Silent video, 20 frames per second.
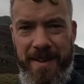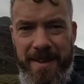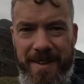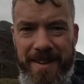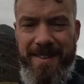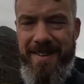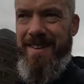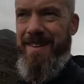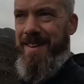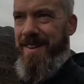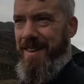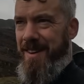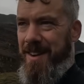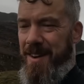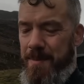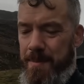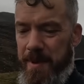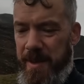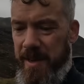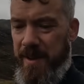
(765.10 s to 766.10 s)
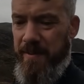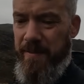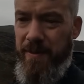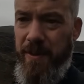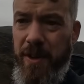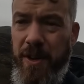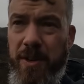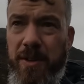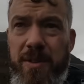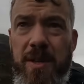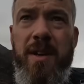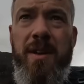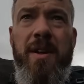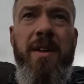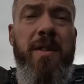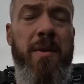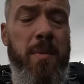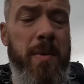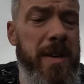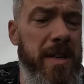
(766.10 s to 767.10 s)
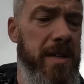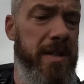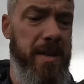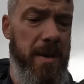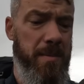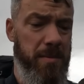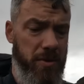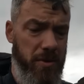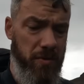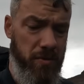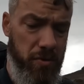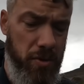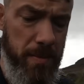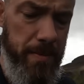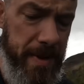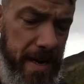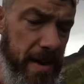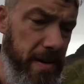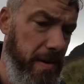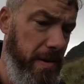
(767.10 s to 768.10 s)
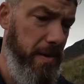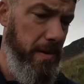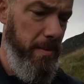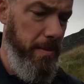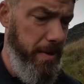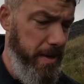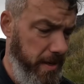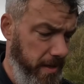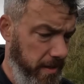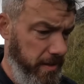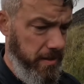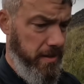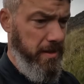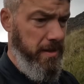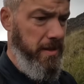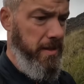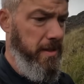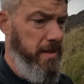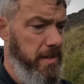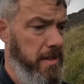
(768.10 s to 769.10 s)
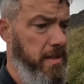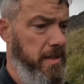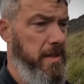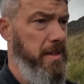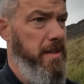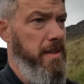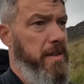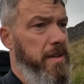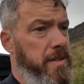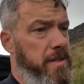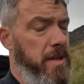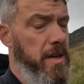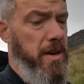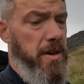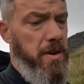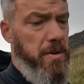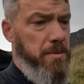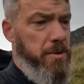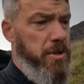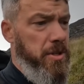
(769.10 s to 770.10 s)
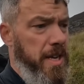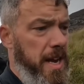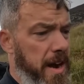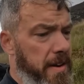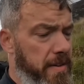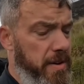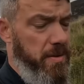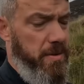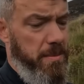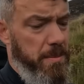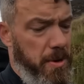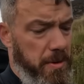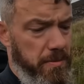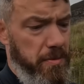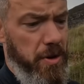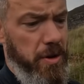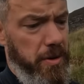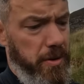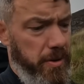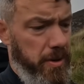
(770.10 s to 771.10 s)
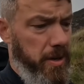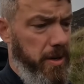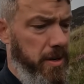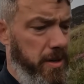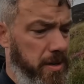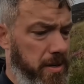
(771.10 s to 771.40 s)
If you're getting views, the wind seems to have dropped down a little bit. So I'm just carrying on my route.